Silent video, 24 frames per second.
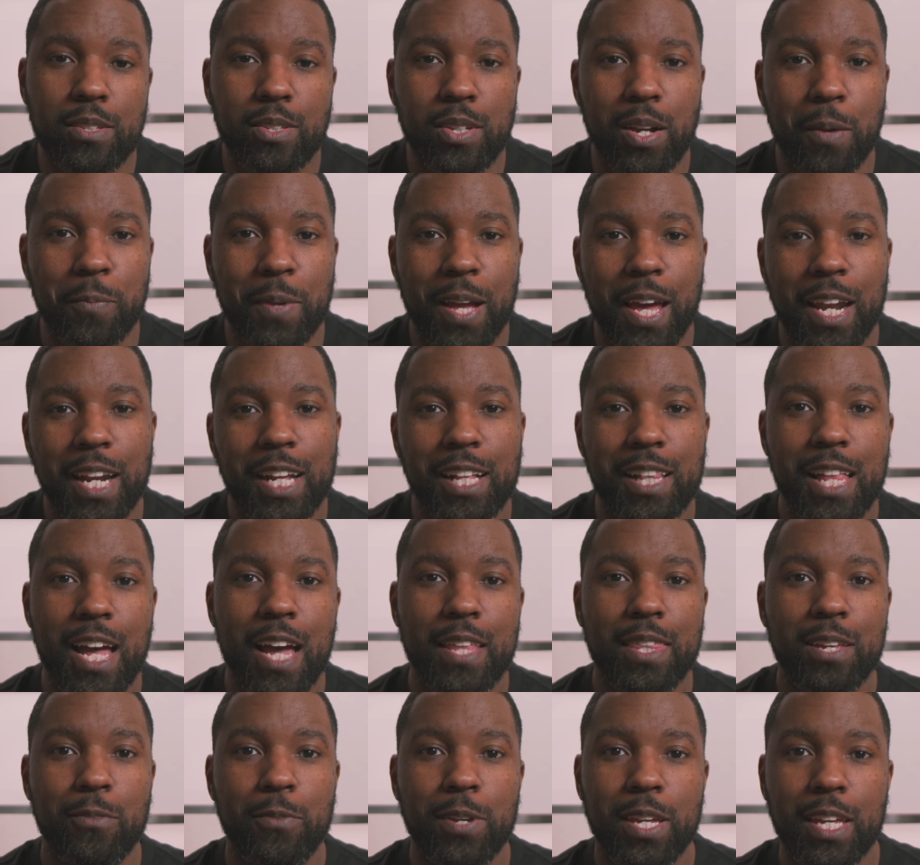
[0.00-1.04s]
so I'm kind of
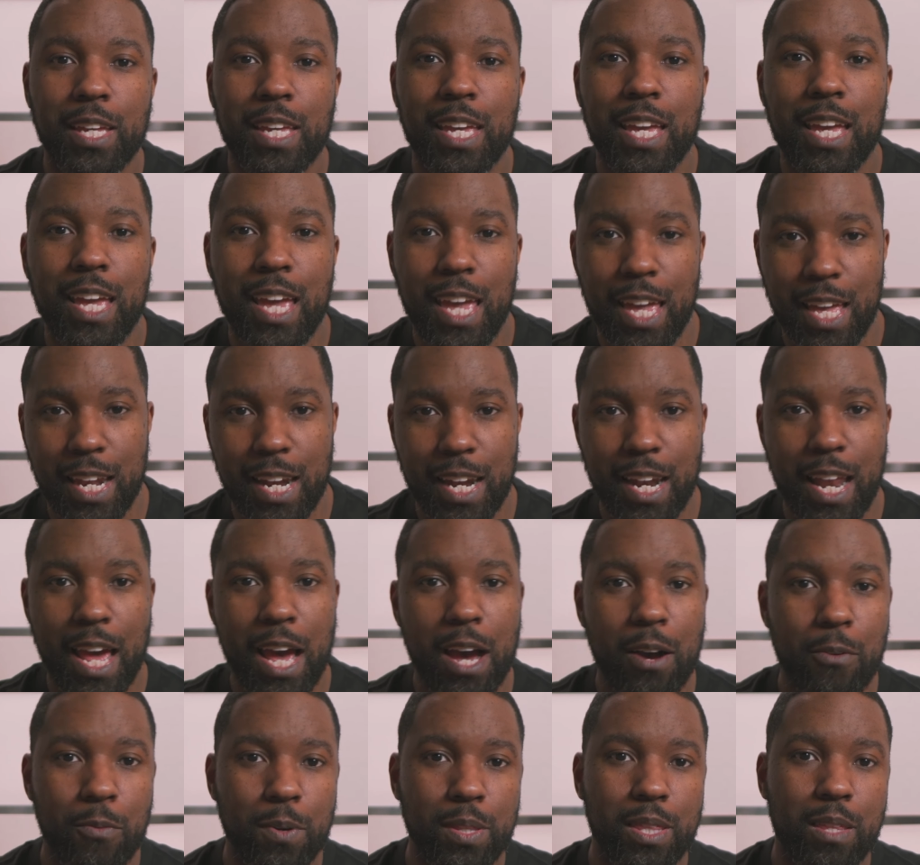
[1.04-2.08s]
glad that we could get in and
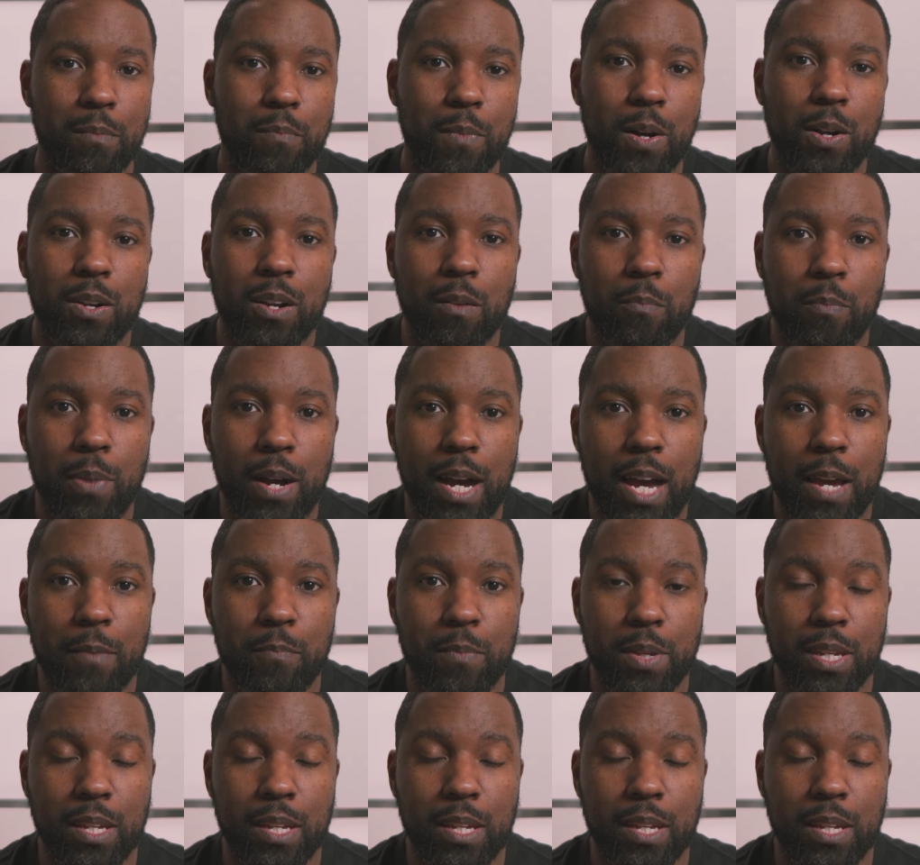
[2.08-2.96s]
out with the Moka Pot,